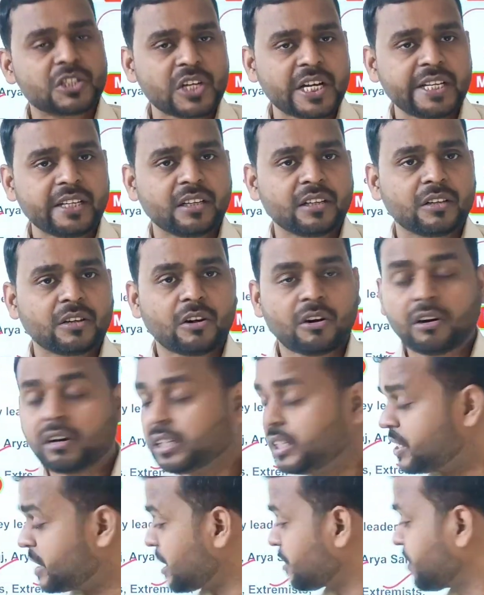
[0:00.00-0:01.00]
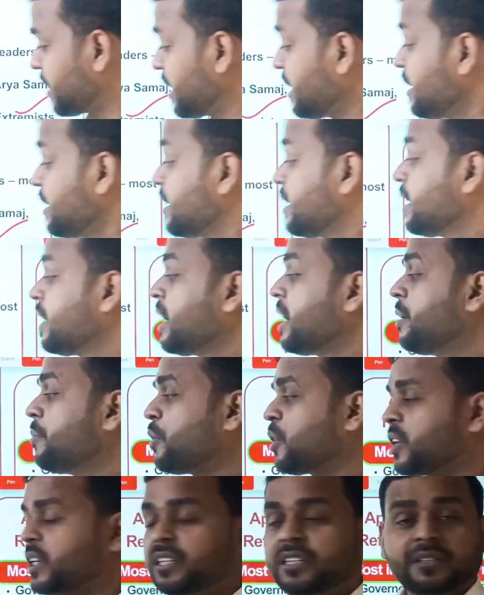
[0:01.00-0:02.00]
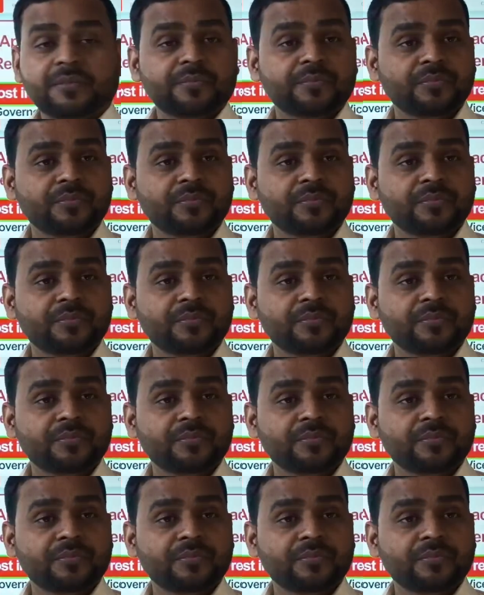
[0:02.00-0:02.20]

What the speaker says: strike, all these are very important.